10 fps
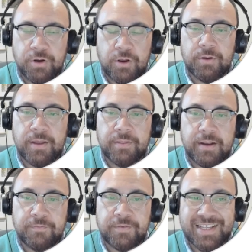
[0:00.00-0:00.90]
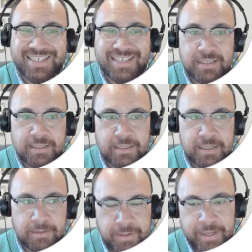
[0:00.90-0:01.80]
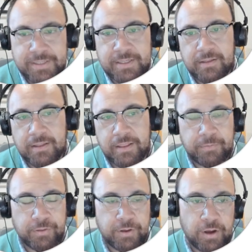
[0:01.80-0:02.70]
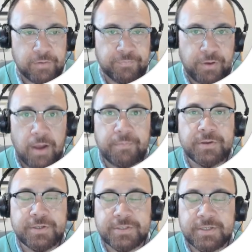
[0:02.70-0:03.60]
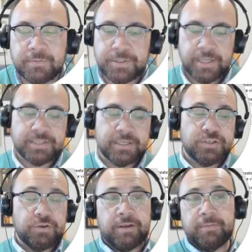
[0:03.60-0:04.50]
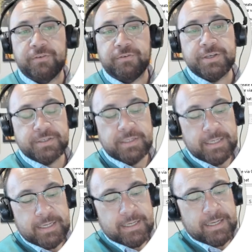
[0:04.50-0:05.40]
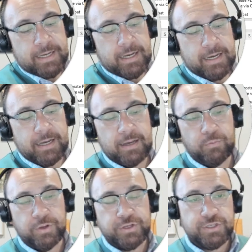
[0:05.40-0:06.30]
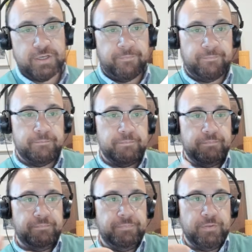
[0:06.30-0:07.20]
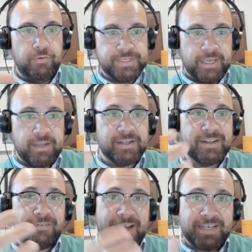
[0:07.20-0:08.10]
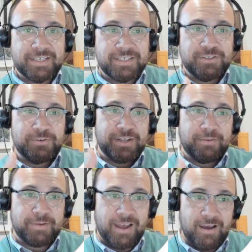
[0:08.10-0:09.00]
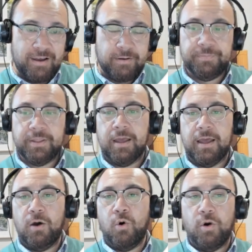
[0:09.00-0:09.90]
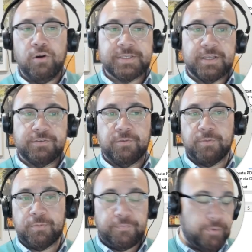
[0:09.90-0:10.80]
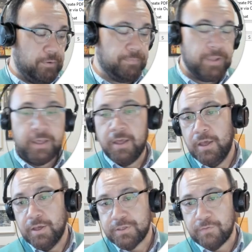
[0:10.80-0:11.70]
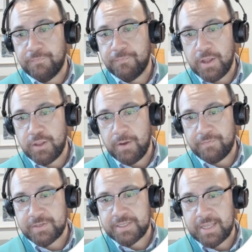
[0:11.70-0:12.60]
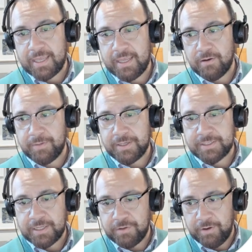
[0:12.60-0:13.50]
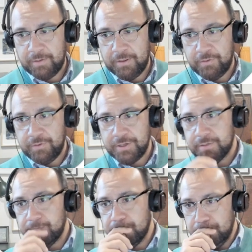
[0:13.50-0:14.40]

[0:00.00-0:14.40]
a no, and then if it is in place, let them know the kind of type. So sometimes it gets sent to your email address, which if your executor doesn't have access to is going to be hard, or it'll be sent to your mobile phone. So if you find you have a stack here that are being sent to your email address,